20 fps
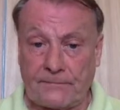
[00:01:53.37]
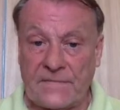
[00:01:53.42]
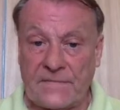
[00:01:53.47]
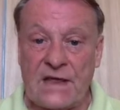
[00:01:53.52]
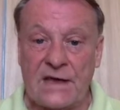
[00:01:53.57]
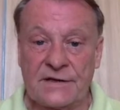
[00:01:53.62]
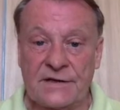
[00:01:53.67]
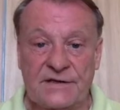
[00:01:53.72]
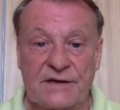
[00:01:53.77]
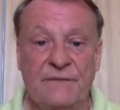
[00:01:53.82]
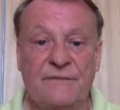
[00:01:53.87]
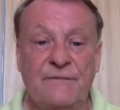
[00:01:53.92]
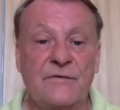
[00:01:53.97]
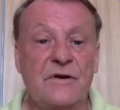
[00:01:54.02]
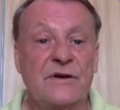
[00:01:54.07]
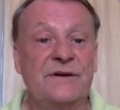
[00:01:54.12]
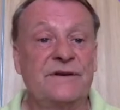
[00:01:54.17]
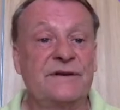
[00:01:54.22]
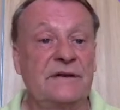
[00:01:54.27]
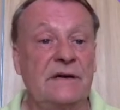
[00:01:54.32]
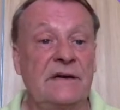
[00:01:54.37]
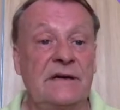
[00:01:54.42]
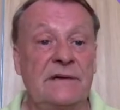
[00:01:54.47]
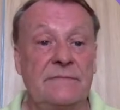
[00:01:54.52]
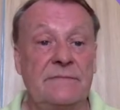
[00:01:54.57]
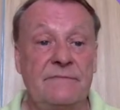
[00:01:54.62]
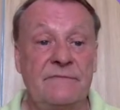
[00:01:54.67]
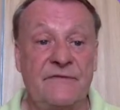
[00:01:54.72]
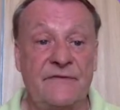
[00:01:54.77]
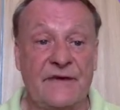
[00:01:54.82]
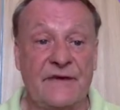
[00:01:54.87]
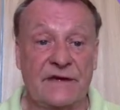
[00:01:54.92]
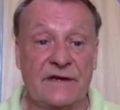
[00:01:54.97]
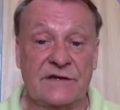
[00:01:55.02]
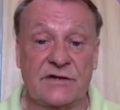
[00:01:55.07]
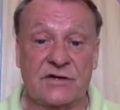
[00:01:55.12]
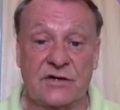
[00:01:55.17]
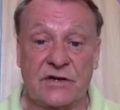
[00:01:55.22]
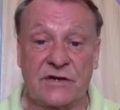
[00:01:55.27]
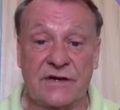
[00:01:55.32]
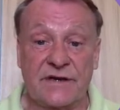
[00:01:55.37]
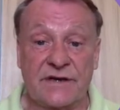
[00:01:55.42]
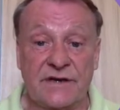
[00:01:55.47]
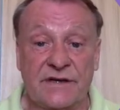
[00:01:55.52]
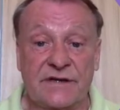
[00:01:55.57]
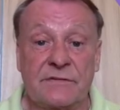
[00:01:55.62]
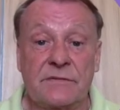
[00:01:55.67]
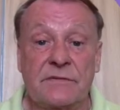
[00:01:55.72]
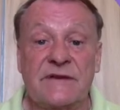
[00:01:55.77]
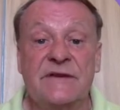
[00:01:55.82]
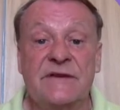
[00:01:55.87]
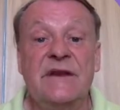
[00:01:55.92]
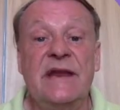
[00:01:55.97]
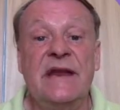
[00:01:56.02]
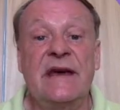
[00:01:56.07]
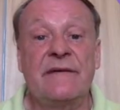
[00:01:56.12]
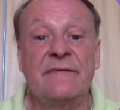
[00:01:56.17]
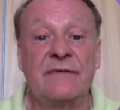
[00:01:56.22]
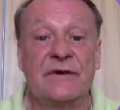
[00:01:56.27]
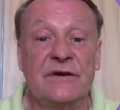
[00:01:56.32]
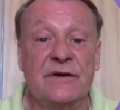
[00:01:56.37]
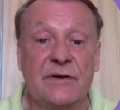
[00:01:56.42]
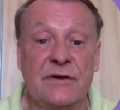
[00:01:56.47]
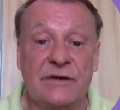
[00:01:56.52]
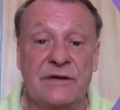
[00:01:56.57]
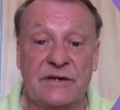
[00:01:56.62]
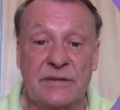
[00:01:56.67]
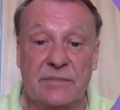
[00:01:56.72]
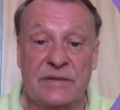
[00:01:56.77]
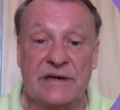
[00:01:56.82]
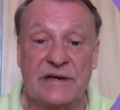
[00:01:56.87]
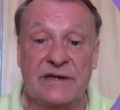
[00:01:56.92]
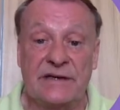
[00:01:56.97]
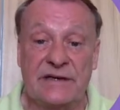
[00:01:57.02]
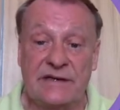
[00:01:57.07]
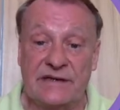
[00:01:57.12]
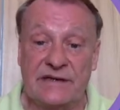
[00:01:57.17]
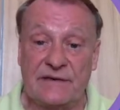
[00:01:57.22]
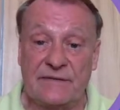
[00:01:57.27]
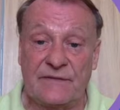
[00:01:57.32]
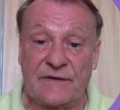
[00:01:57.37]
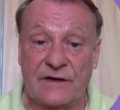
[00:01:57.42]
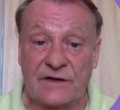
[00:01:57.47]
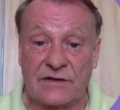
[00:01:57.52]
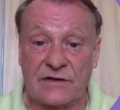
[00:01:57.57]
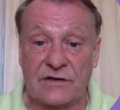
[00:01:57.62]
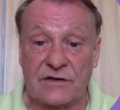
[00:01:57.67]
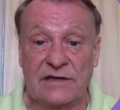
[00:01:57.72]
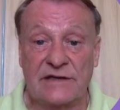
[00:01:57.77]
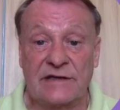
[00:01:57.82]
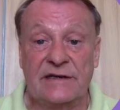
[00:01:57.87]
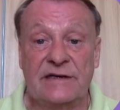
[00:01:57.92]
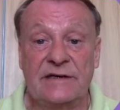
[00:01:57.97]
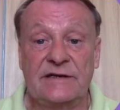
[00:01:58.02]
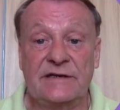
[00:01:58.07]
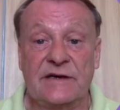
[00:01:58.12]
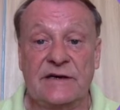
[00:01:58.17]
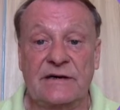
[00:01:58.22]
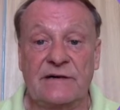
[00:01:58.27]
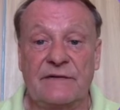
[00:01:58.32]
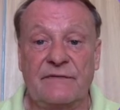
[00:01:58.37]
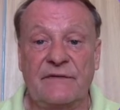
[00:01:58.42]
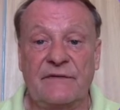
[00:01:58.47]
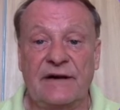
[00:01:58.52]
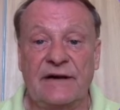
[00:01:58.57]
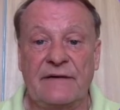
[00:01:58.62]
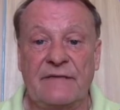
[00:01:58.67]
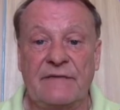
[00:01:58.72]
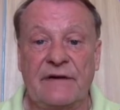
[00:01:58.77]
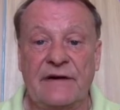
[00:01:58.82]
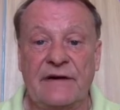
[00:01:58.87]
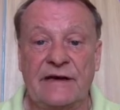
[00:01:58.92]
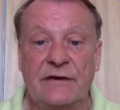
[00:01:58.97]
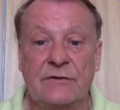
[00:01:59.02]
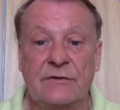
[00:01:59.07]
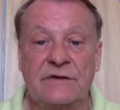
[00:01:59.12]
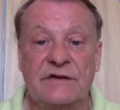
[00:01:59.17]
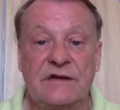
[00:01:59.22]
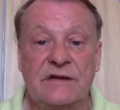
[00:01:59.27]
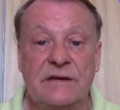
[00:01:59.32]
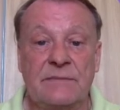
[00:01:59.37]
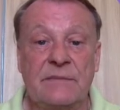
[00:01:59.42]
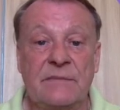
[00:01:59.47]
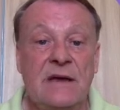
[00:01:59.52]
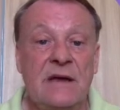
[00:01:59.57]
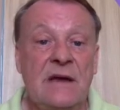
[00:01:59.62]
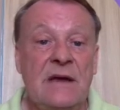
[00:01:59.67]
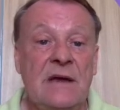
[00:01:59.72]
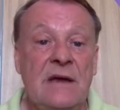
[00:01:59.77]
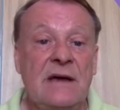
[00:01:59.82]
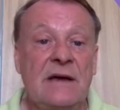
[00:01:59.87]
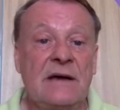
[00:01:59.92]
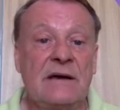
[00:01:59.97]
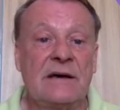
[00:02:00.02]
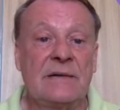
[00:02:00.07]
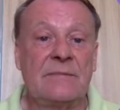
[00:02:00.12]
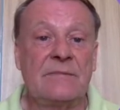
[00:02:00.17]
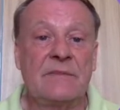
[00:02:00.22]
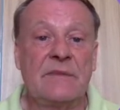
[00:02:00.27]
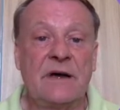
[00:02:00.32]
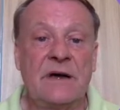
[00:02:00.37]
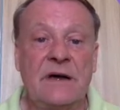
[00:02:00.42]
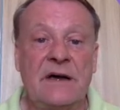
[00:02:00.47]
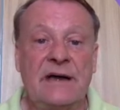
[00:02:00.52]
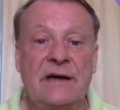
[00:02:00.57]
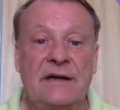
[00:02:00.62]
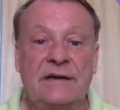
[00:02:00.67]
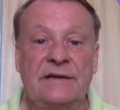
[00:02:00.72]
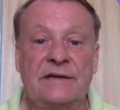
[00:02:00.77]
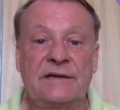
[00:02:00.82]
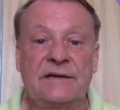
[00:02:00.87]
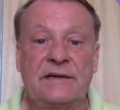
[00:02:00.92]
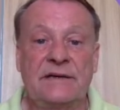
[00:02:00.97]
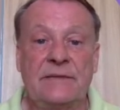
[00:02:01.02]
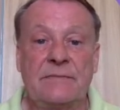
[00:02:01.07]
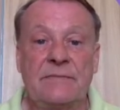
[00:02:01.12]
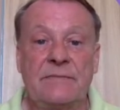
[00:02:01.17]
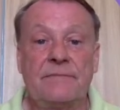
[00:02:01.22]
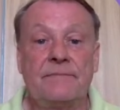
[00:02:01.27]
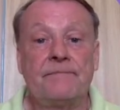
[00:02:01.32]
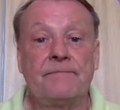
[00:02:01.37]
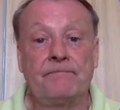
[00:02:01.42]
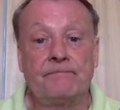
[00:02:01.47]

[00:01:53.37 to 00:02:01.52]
a different fixture. This was never going to be an easy fixture. Leeds are a very, very good team. And